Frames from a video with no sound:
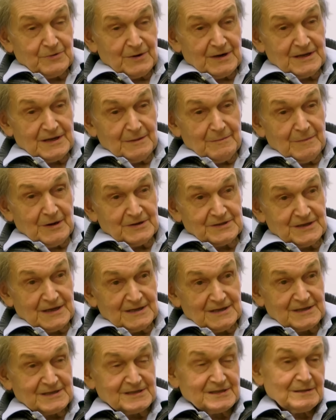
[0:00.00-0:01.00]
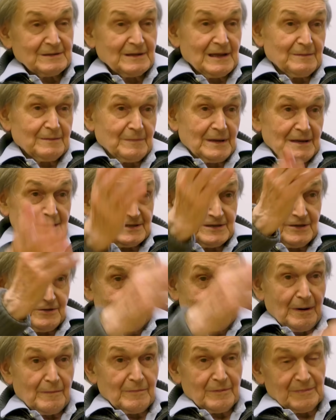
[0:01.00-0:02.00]
Square the modulus, and that makes your
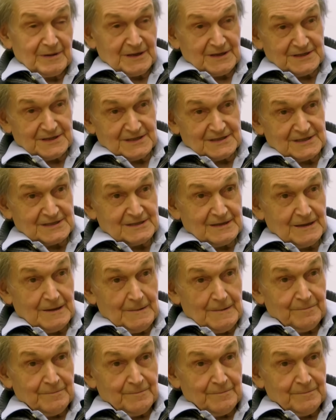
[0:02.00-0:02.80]
probabilities.